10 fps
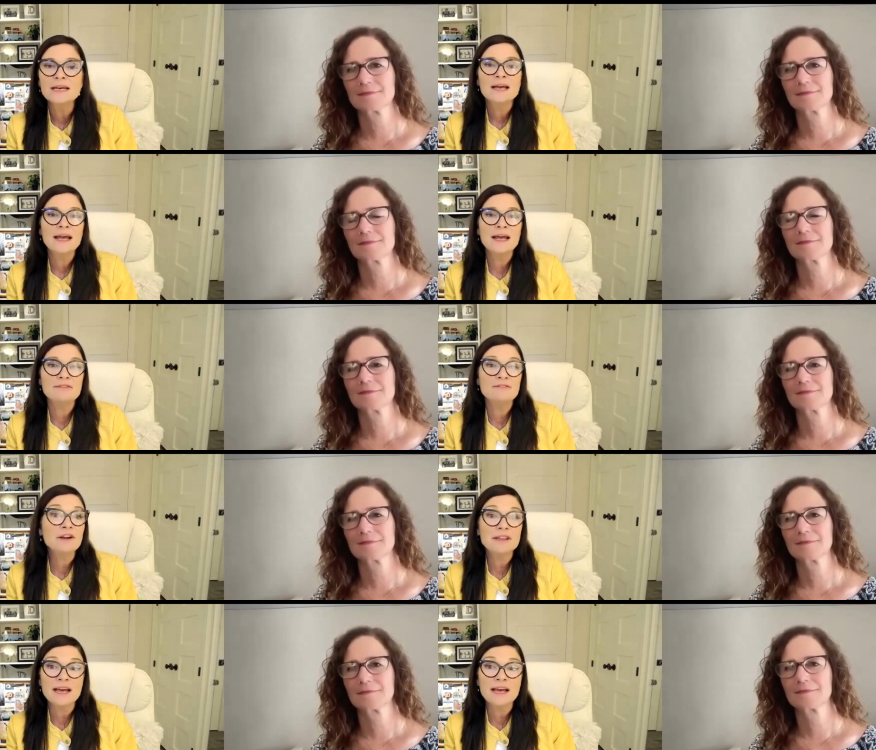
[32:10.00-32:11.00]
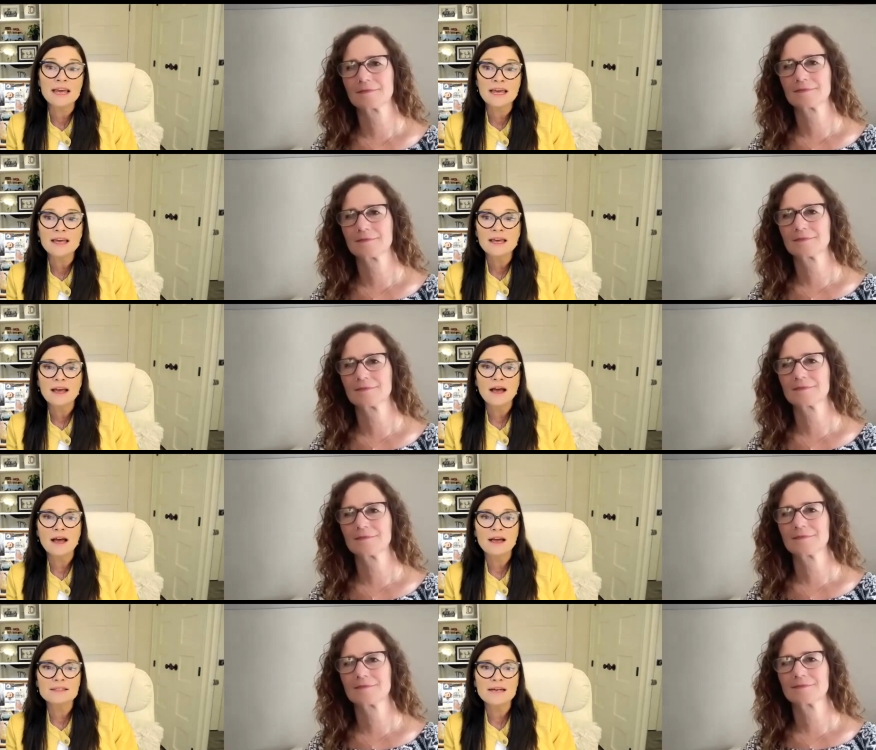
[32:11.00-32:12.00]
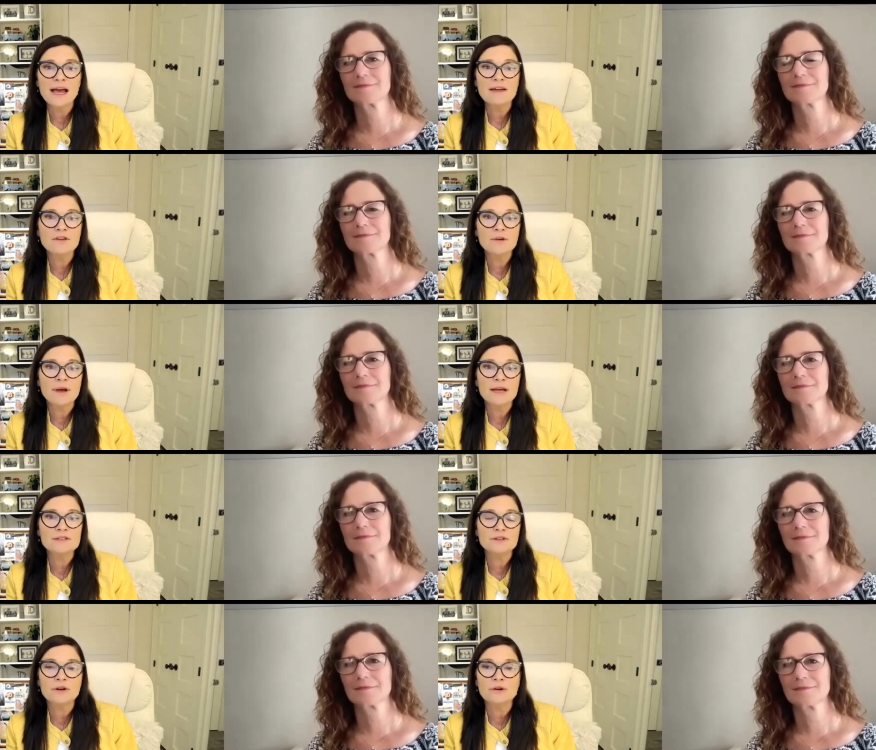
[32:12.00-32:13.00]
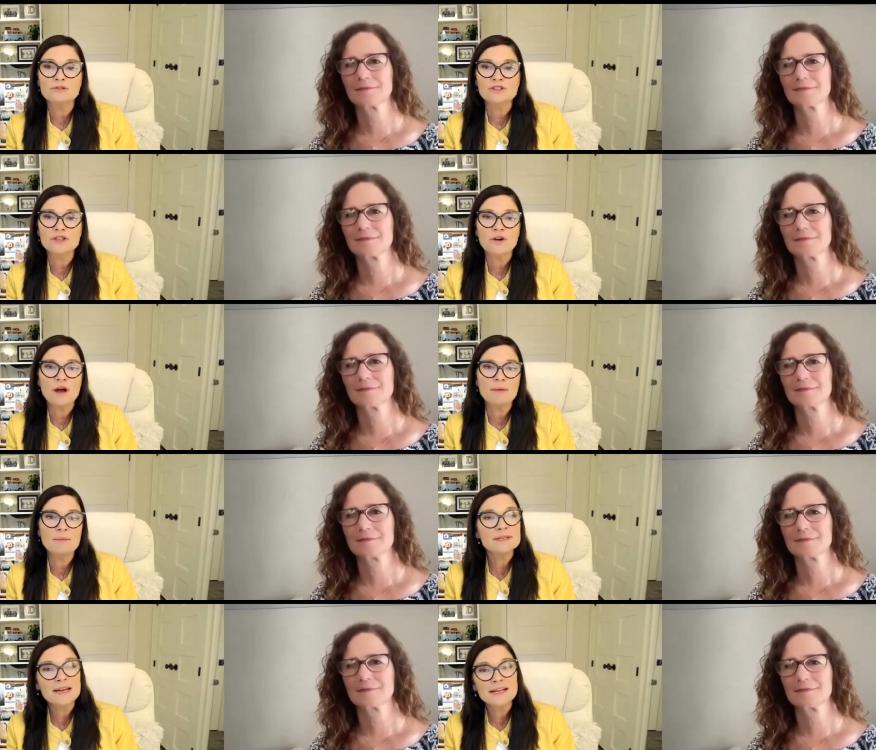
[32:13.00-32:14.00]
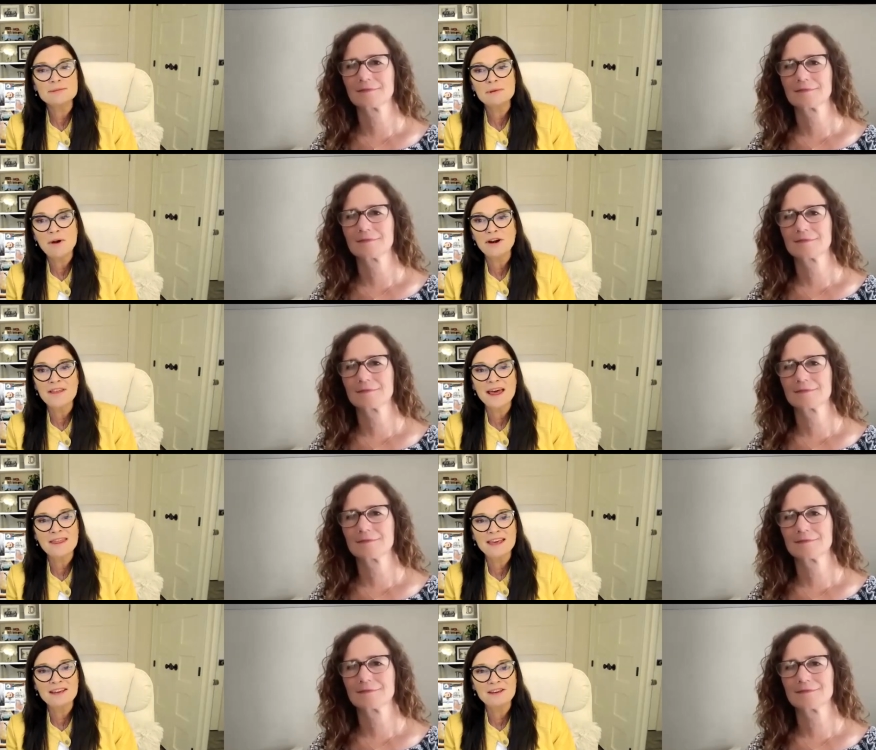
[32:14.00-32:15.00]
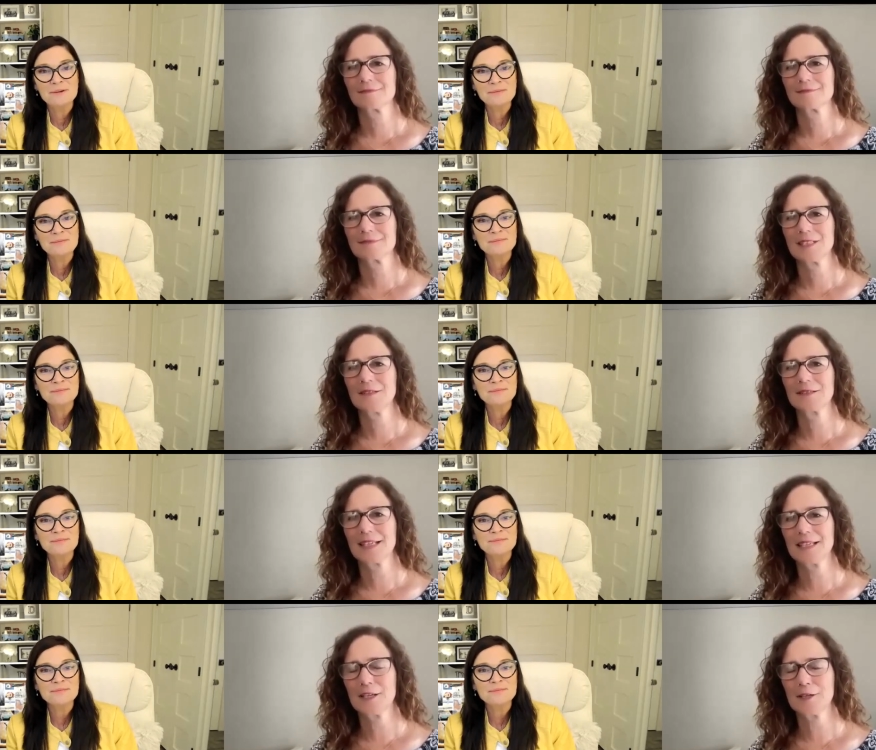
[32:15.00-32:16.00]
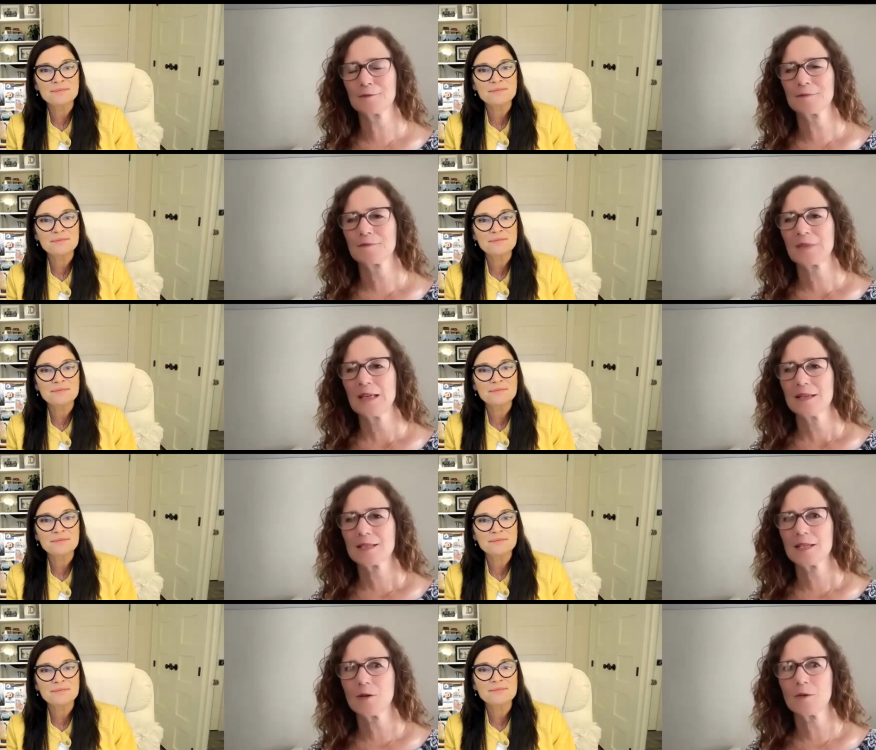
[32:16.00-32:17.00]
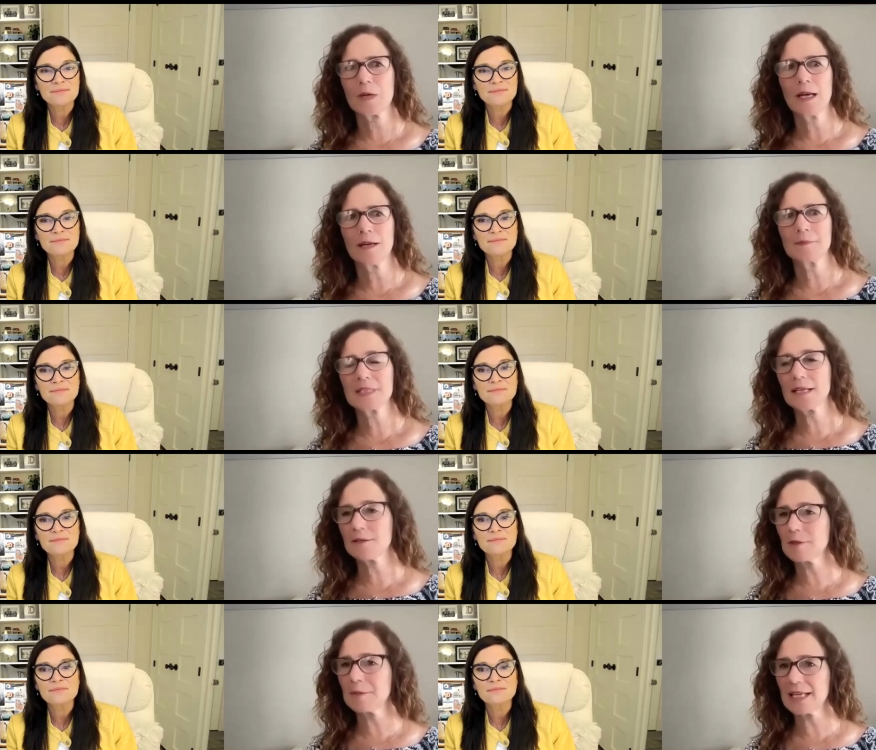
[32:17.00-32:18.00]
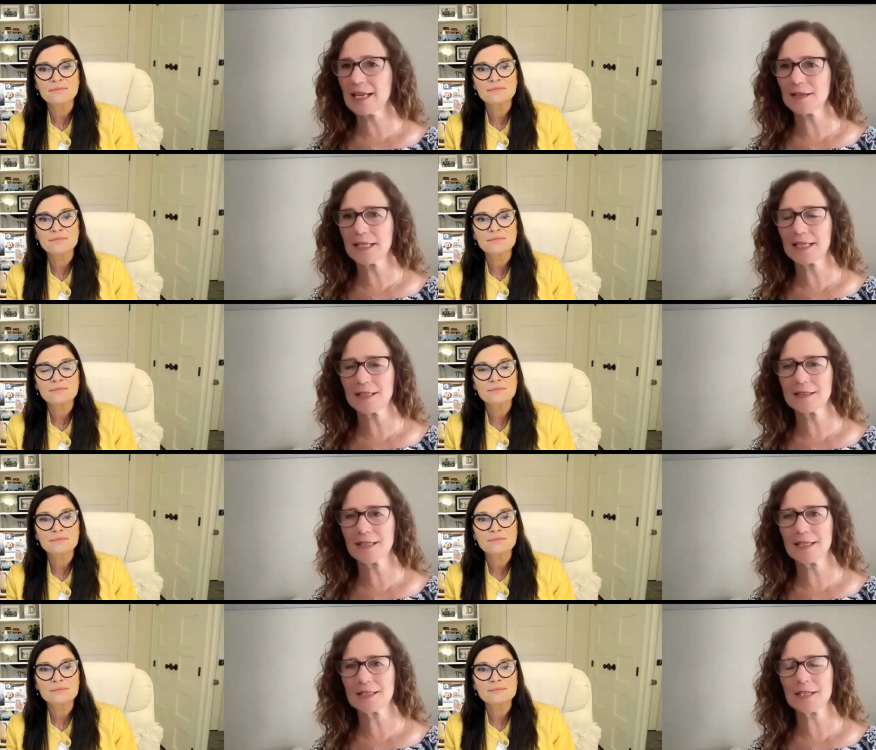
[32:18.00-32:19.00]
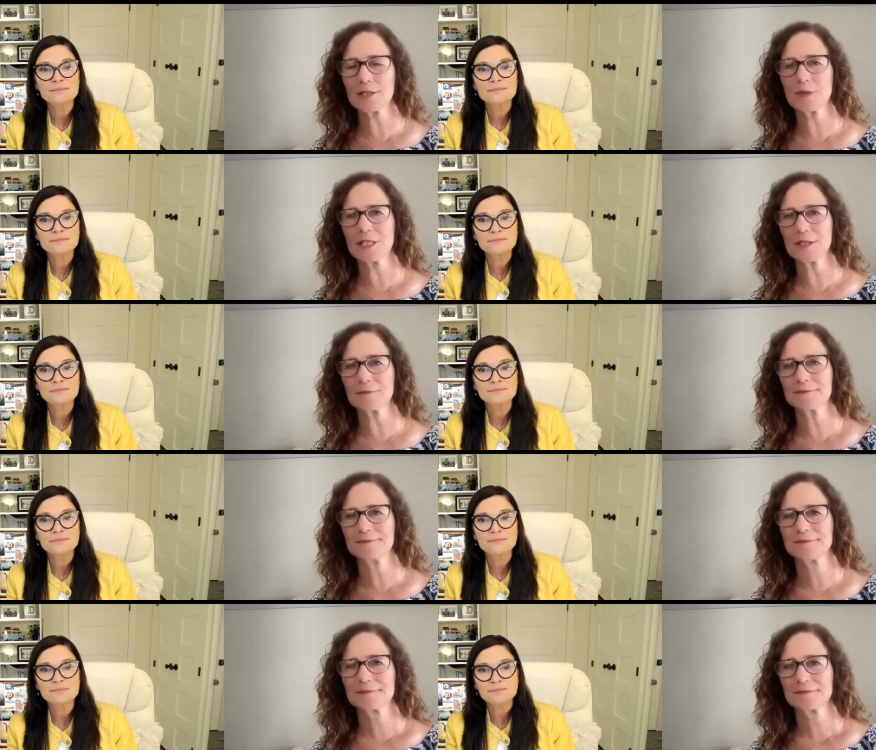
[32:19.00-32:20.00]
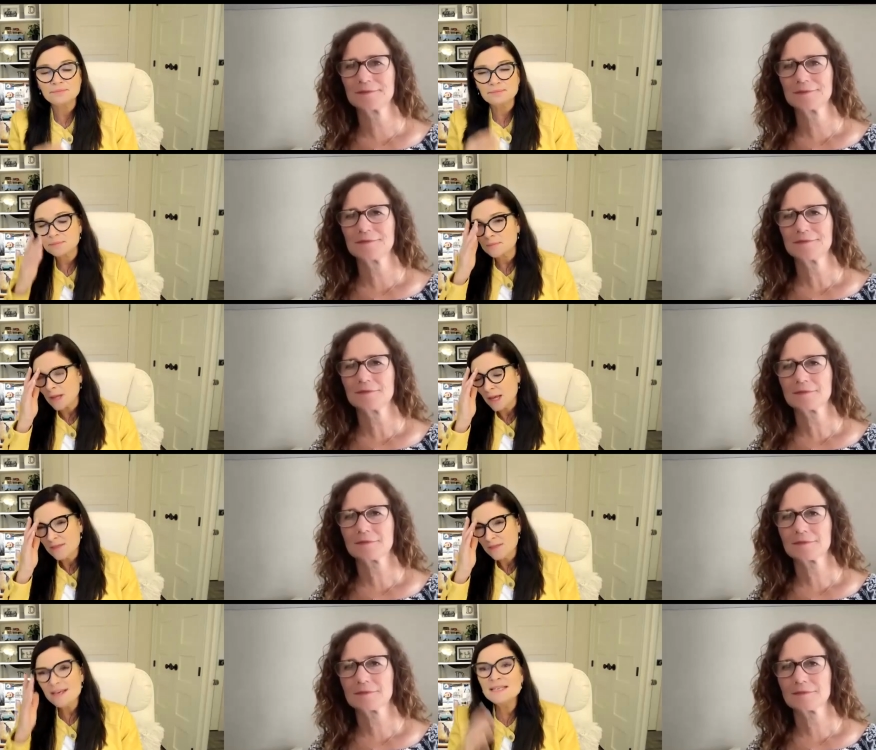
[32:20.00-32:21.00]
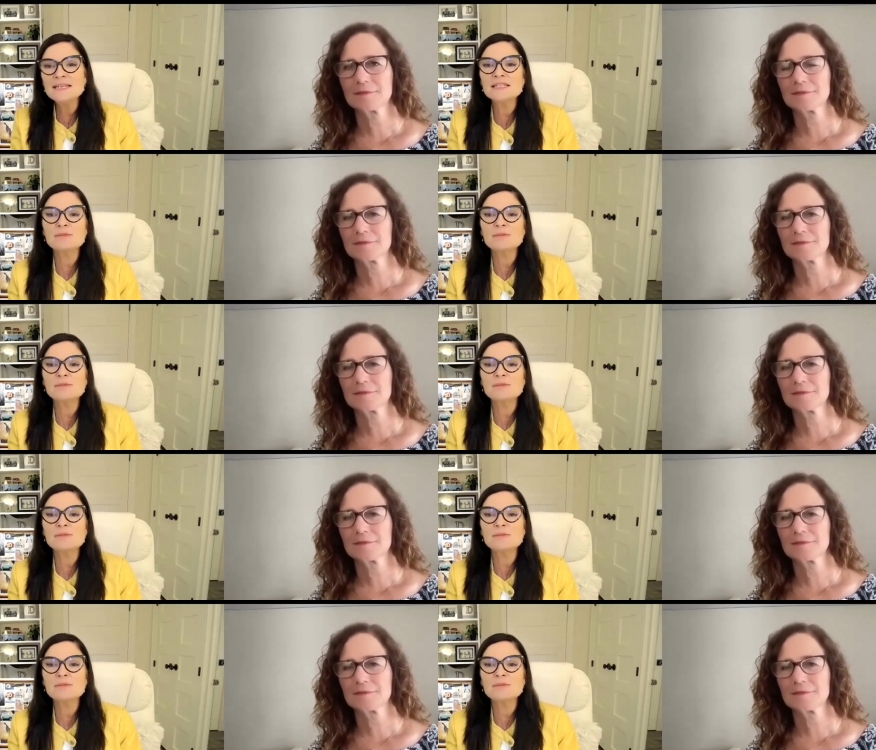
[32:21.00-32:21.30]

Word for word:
Speaker 1: and very lucky uh, to have you as their coach so i'm excited to be part of that thank you
Speaker 2: yeah oh, thank you so um, tell everybody how they can get in touch with you
Speaker 1: the easiest is